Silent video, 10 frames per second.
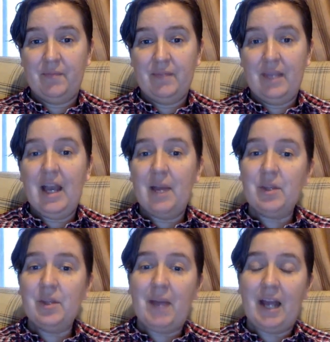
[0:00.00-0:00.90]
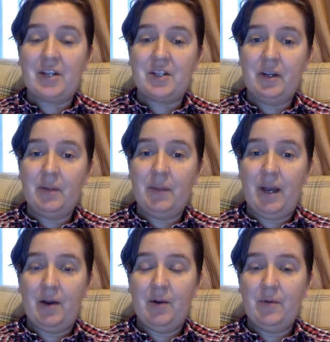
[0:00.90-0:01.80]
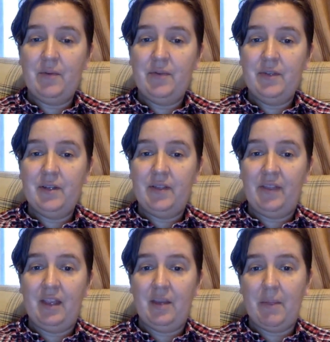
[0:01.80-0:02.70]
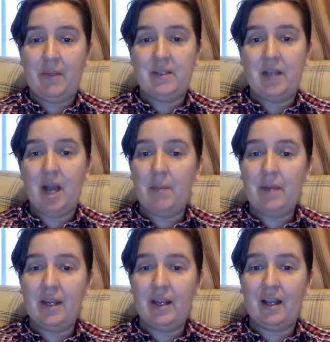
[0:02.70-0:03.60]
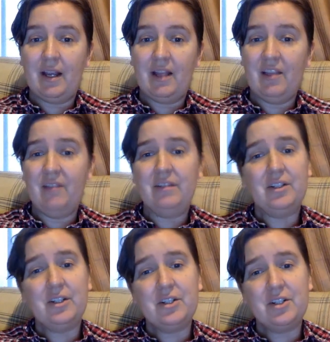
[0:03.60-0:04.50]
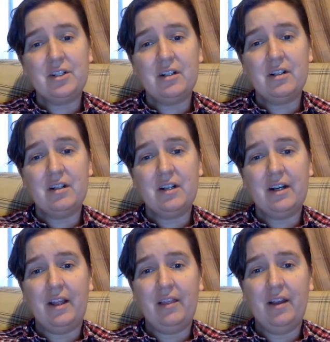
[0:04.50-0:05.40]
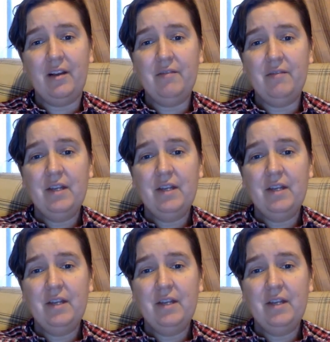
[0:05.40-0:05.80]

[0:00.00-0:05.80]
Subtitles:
yeah, I'm really passionate about the theme and the topic, and I love literature, and I love